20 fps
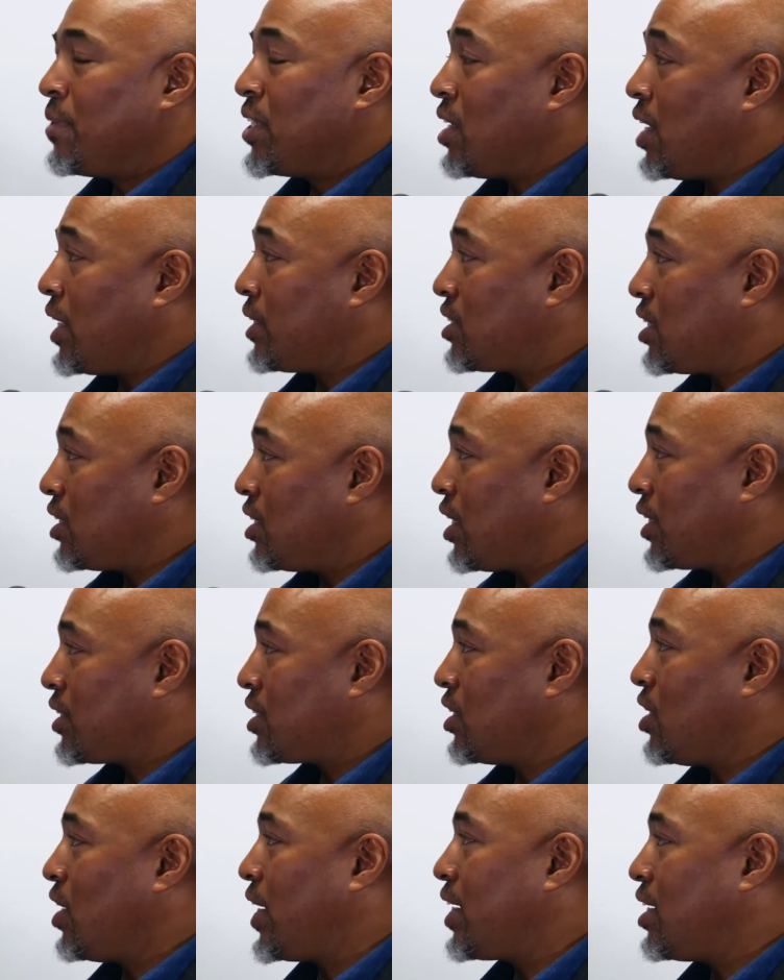
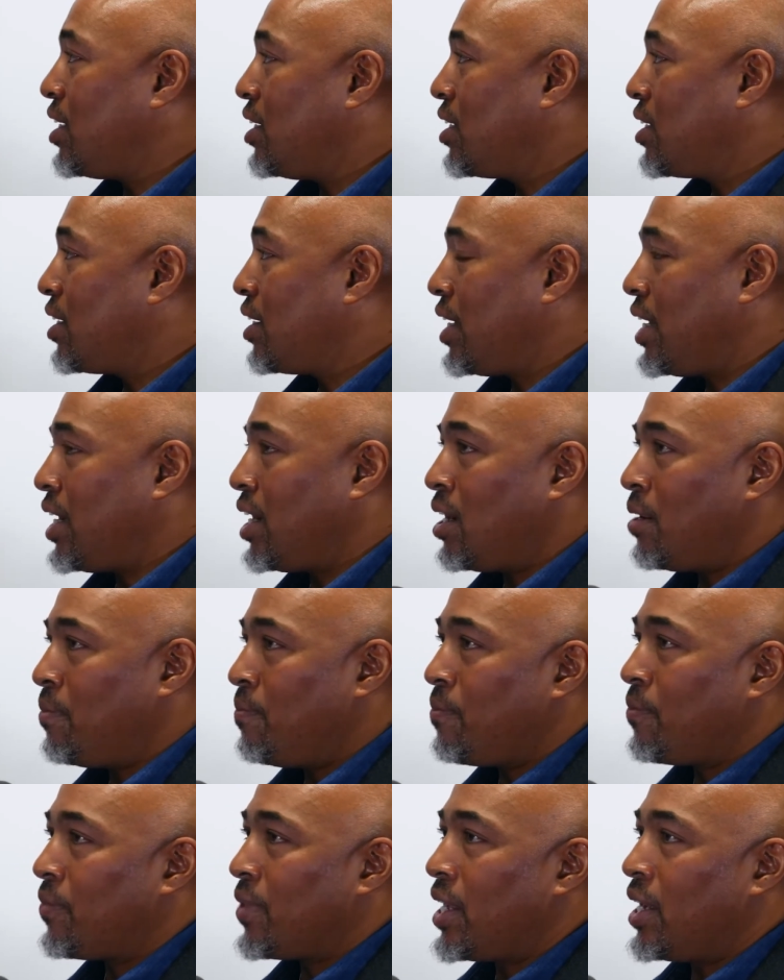1999.
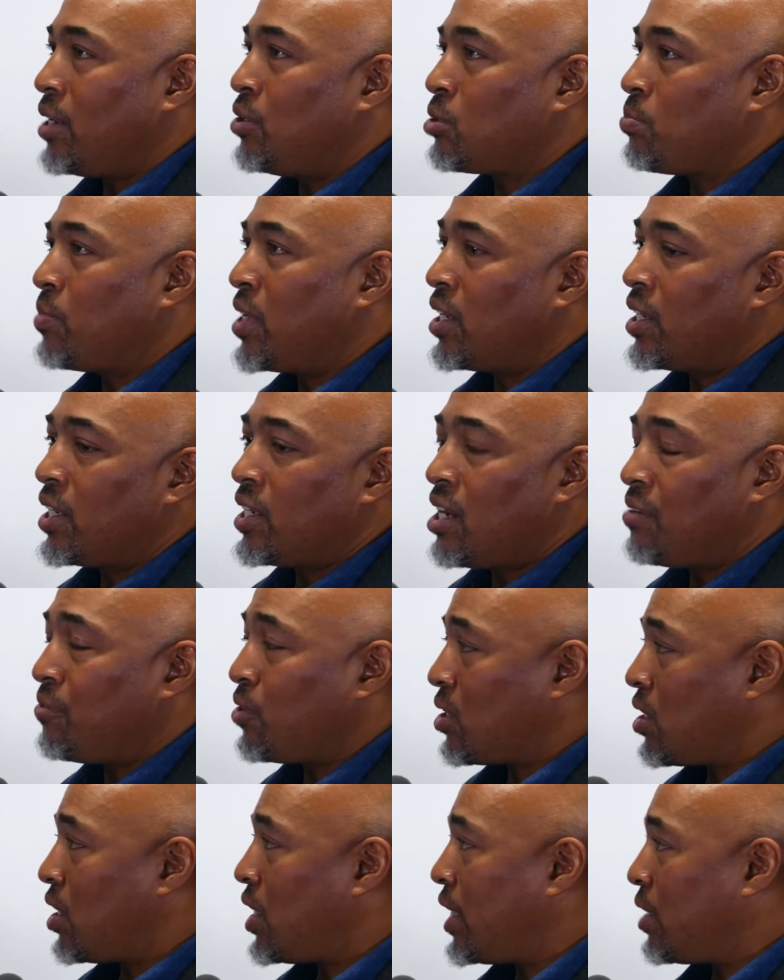It was me and another
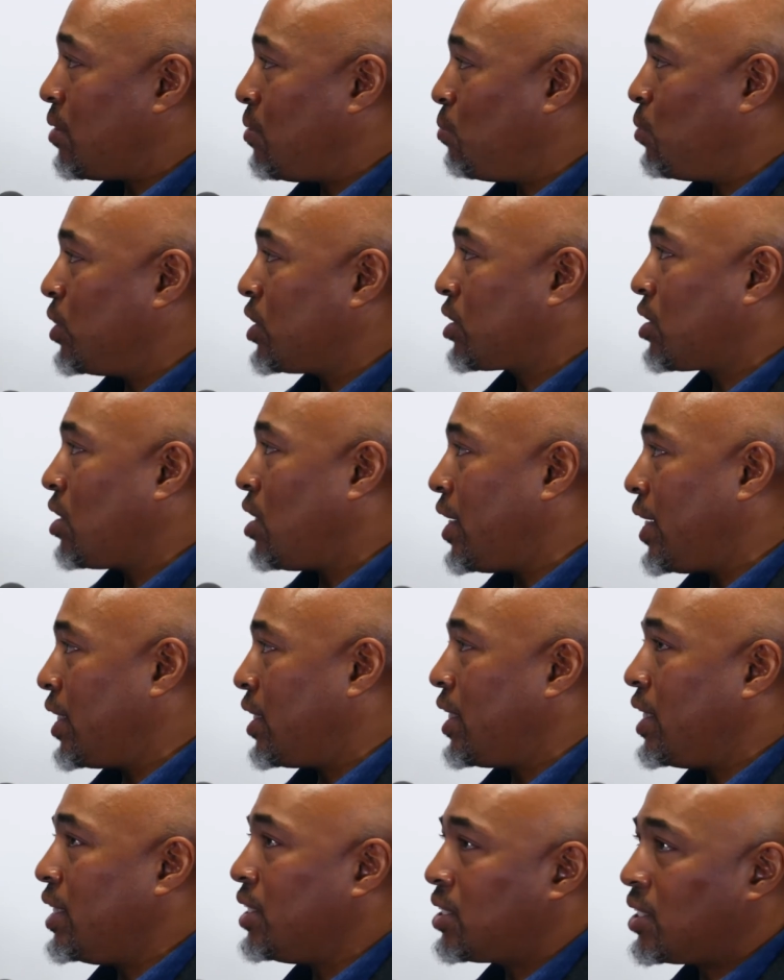guy, we started.
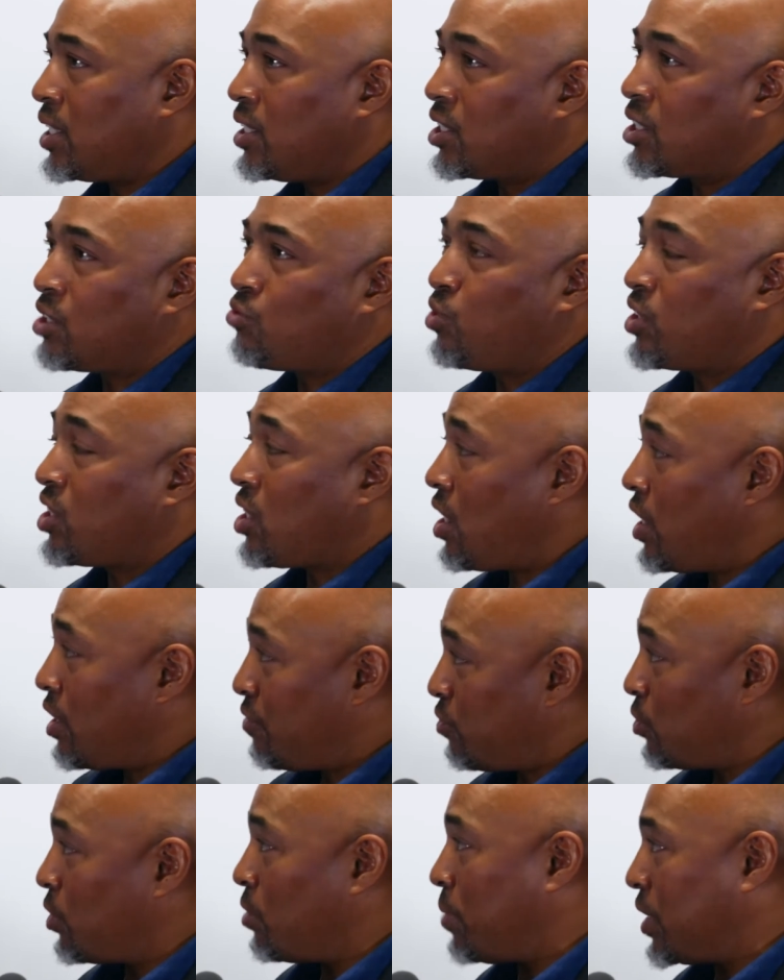He's since retired
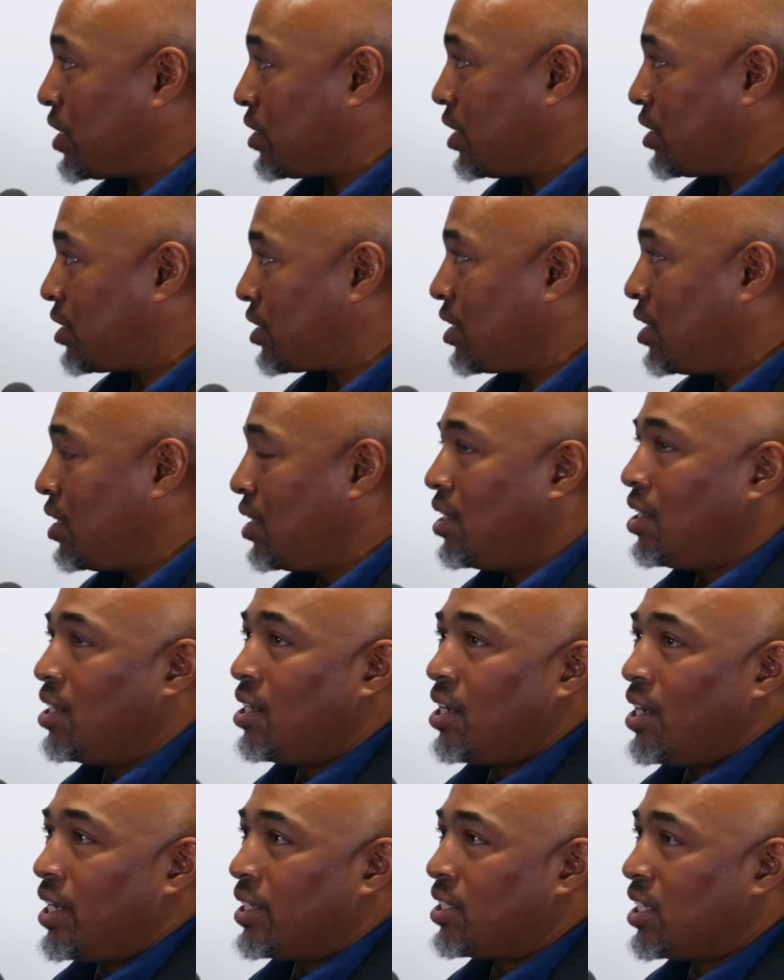from the business.
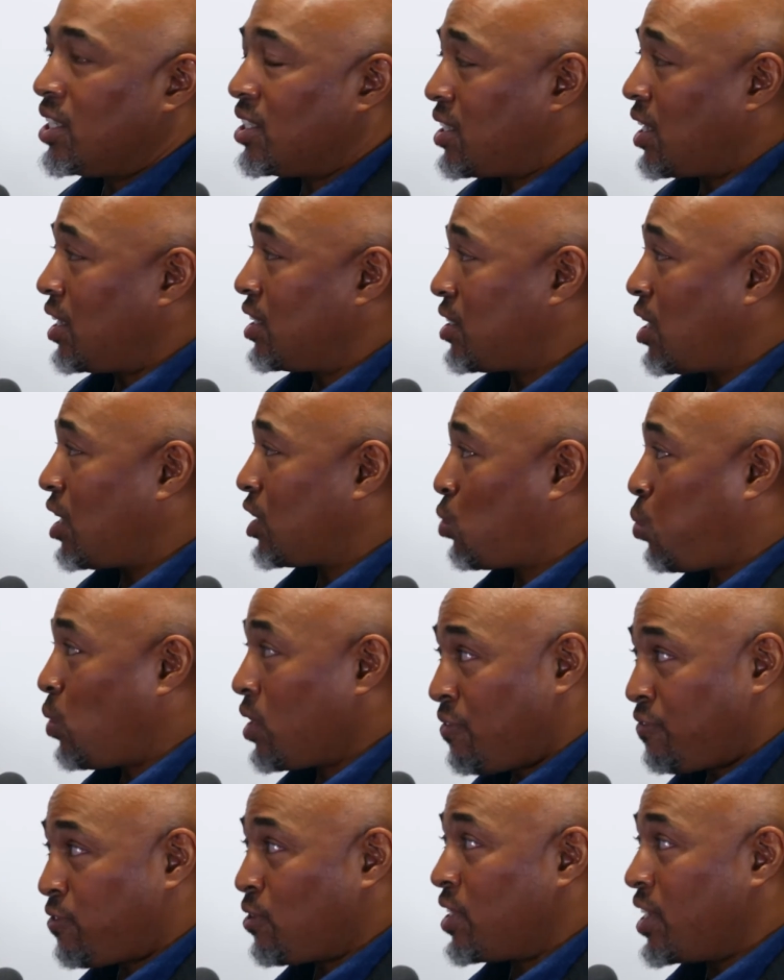CCL is like
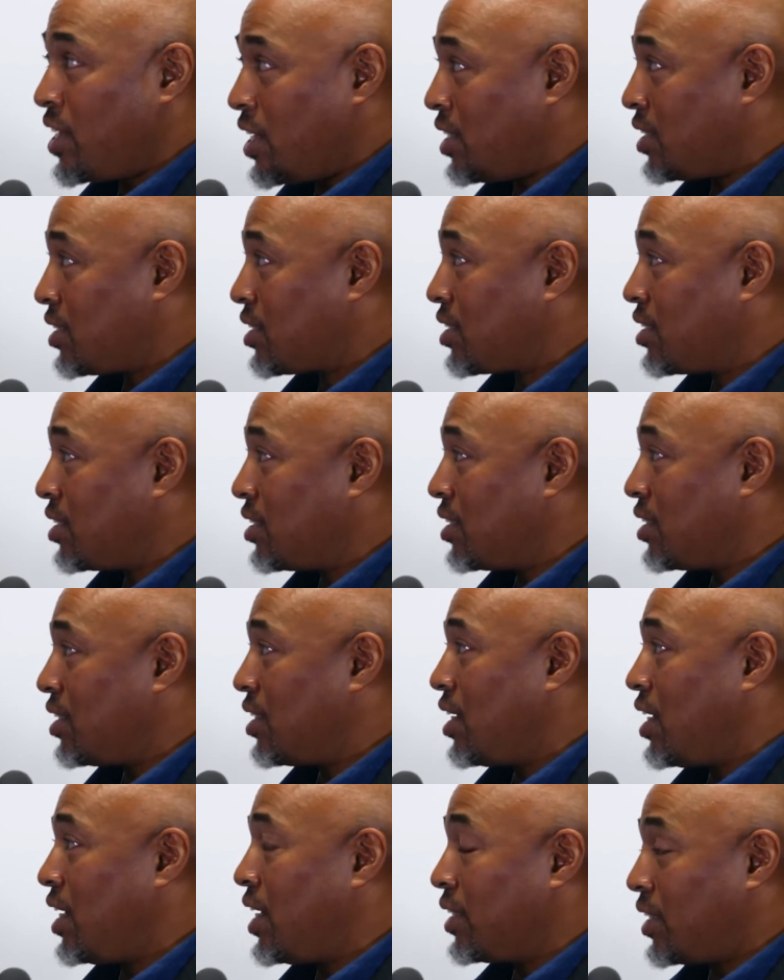23 years
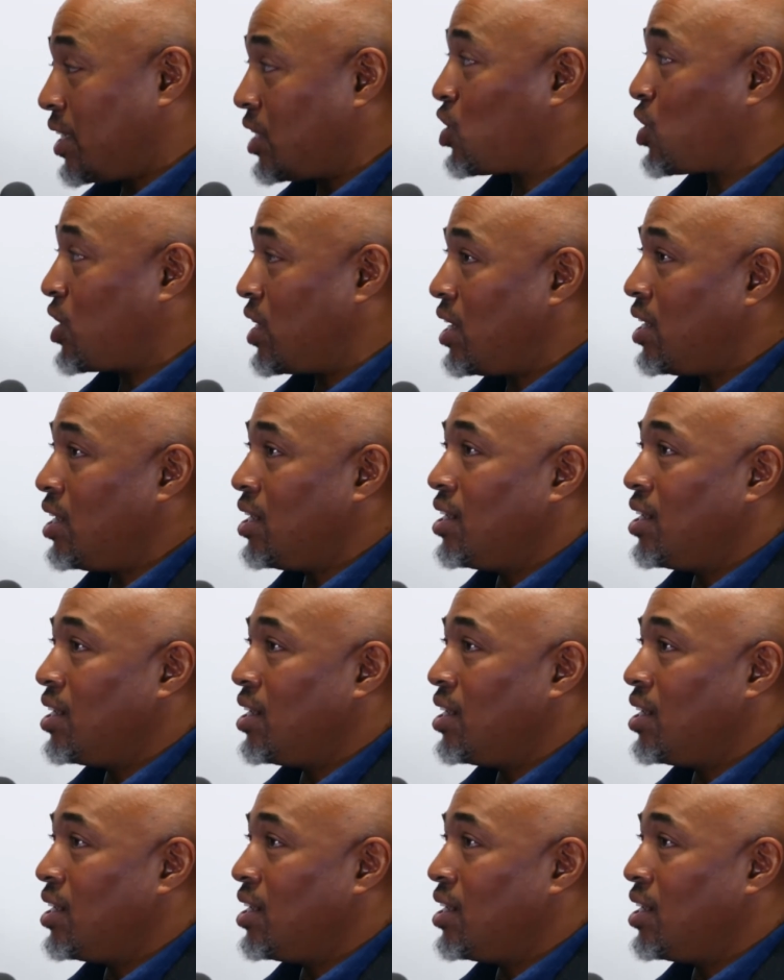this year,